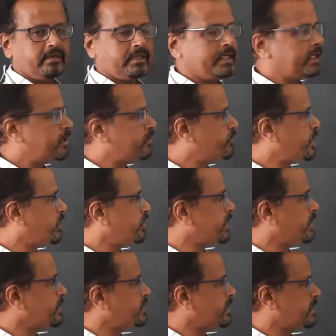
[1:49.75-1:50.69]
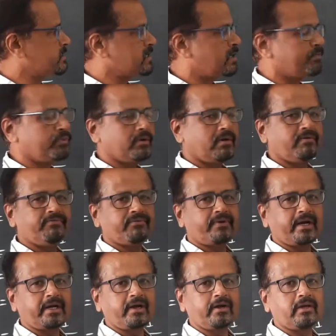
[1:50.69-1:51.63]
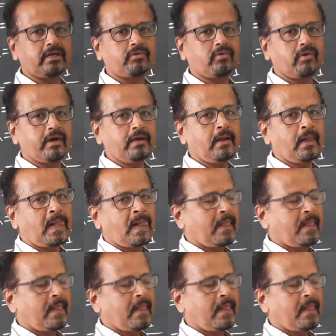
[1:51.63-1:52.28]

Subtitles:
Here we have taken the example of rectangular coil.